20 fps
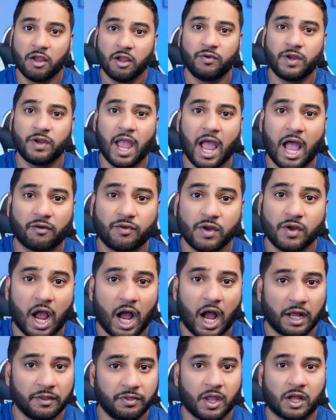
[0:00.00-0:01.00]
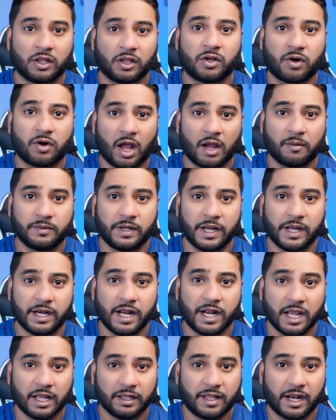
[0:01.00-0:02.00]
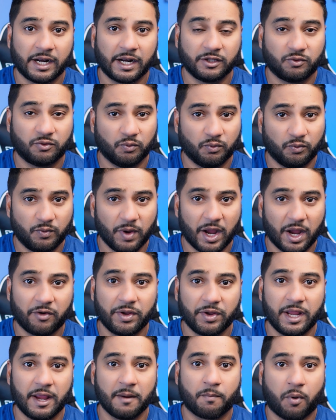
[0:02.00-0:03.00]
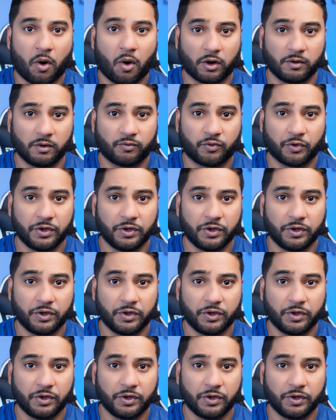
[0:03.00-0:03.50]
we have another update that is very important for